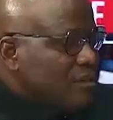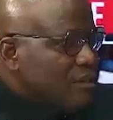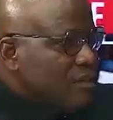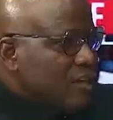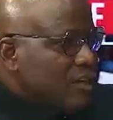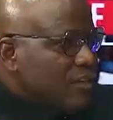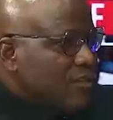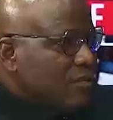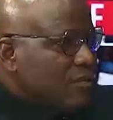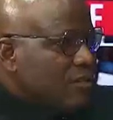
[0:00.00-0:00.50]

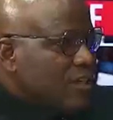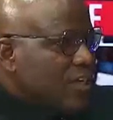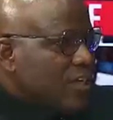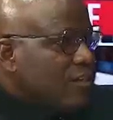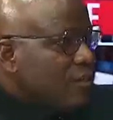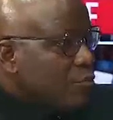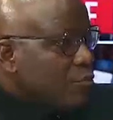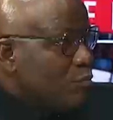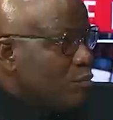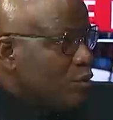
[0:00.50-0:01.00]
that,
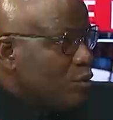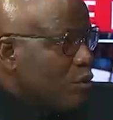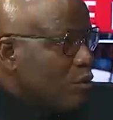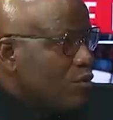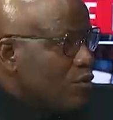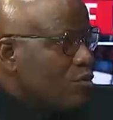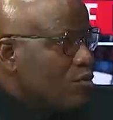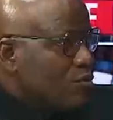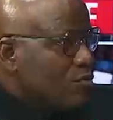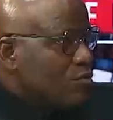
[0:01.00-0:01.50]
yes,
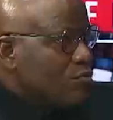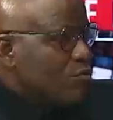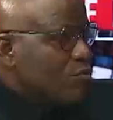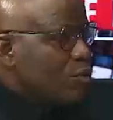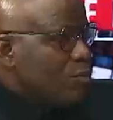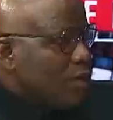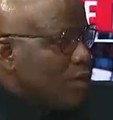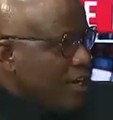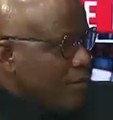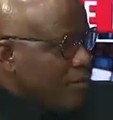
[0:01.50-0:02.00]
costs
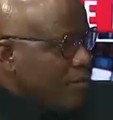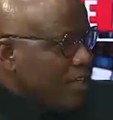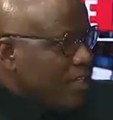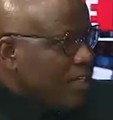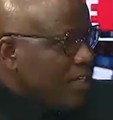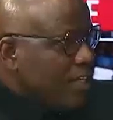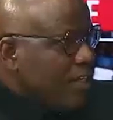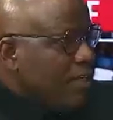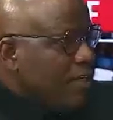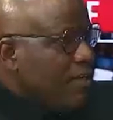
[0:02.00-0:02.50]
will be
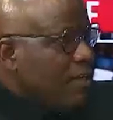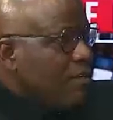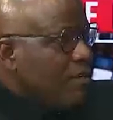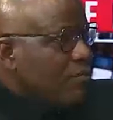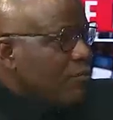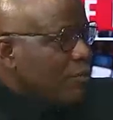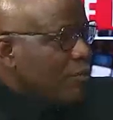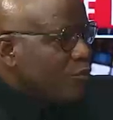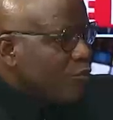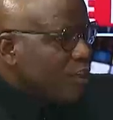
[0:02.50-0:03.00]
abated,
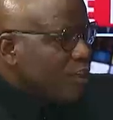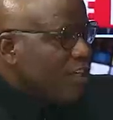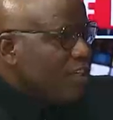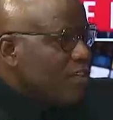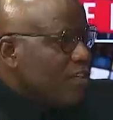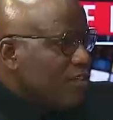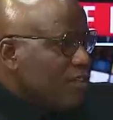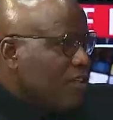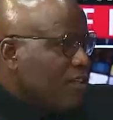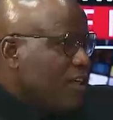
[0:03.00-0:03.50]
but very
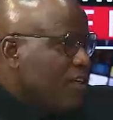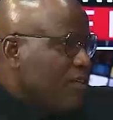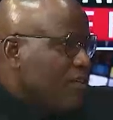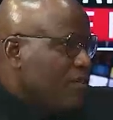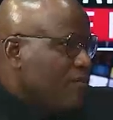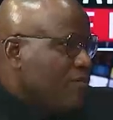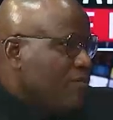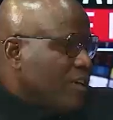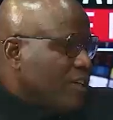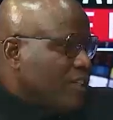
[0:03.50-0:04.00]
critical is
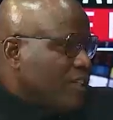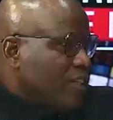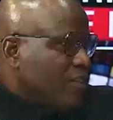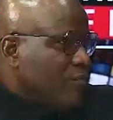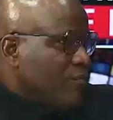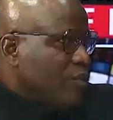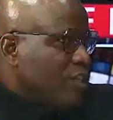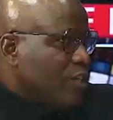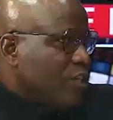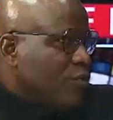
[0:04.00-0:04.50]
the fact
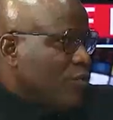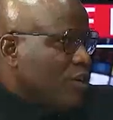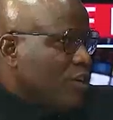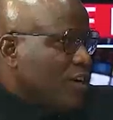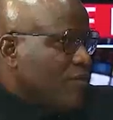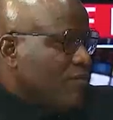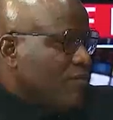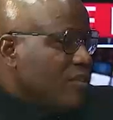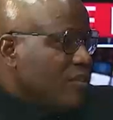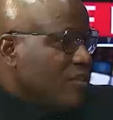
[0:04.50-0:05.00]
that we need to
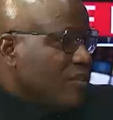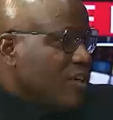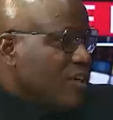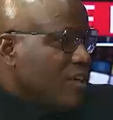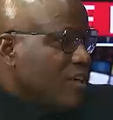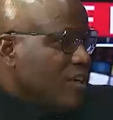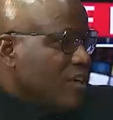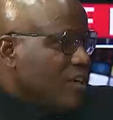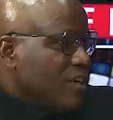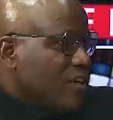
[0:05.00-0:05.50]
have
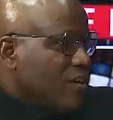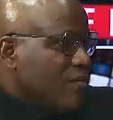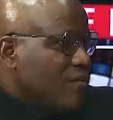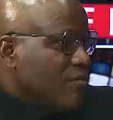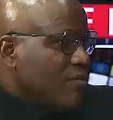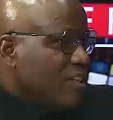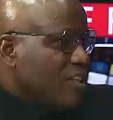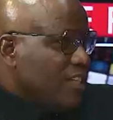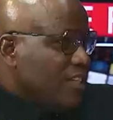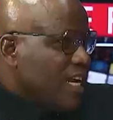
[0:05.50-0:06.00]

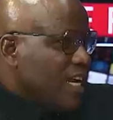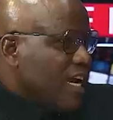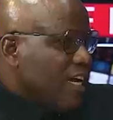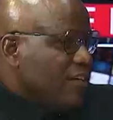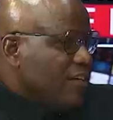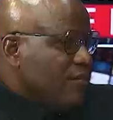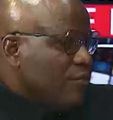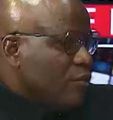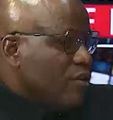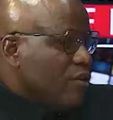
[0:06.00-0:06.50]

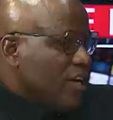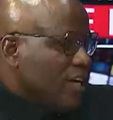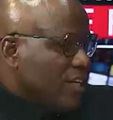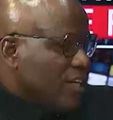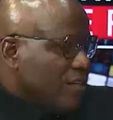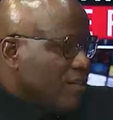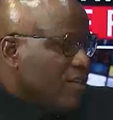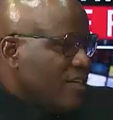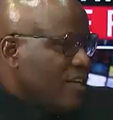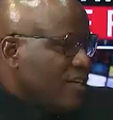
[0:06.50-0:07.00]
design
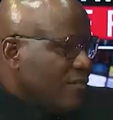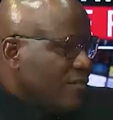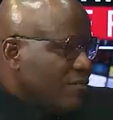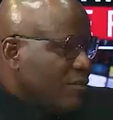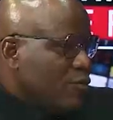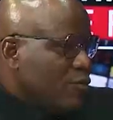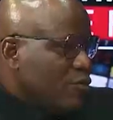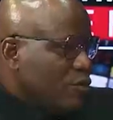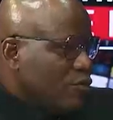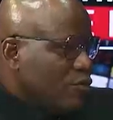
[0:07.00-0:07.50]

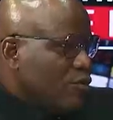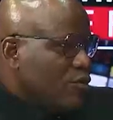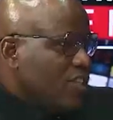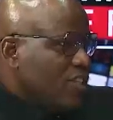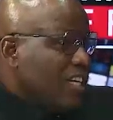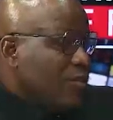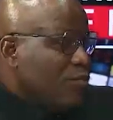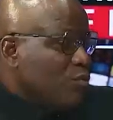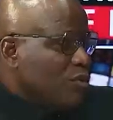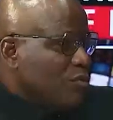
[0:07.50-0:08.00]
infrastructures
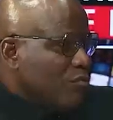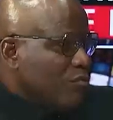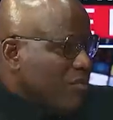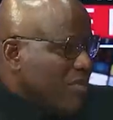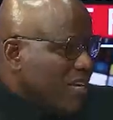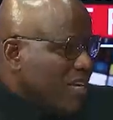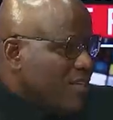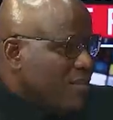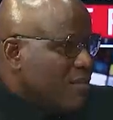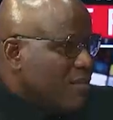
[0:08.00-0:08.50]
that will
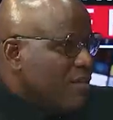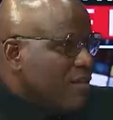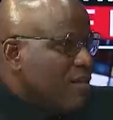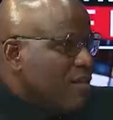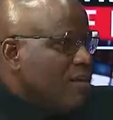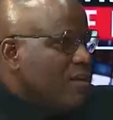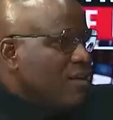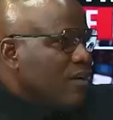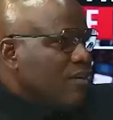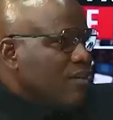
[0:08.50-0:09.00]
meet
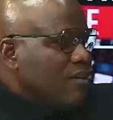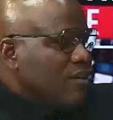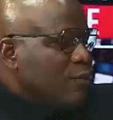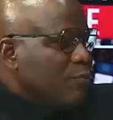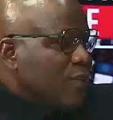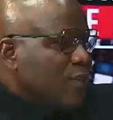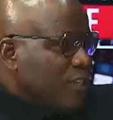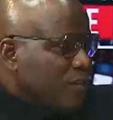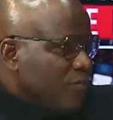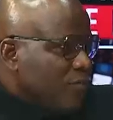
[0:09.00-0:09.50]
the
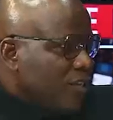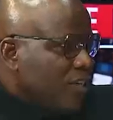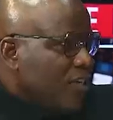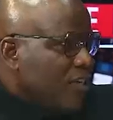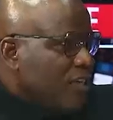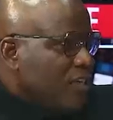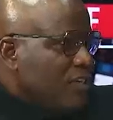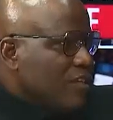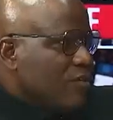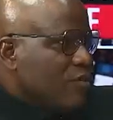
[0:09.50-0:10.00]
specific
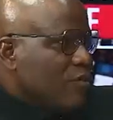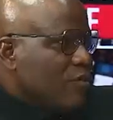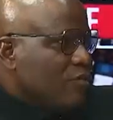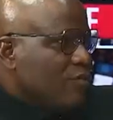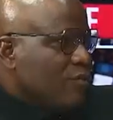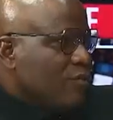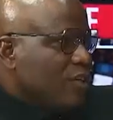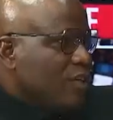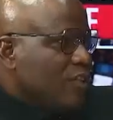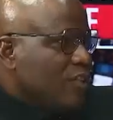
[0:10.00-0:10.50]
needs
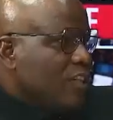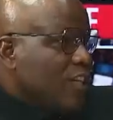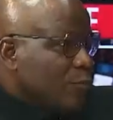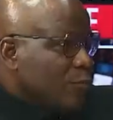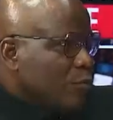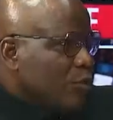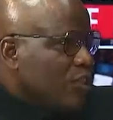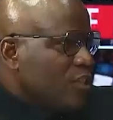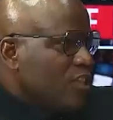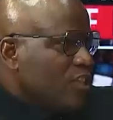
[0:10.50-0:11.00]
of
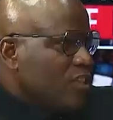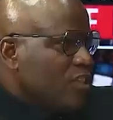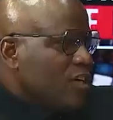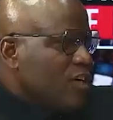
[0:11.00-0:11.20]
transporting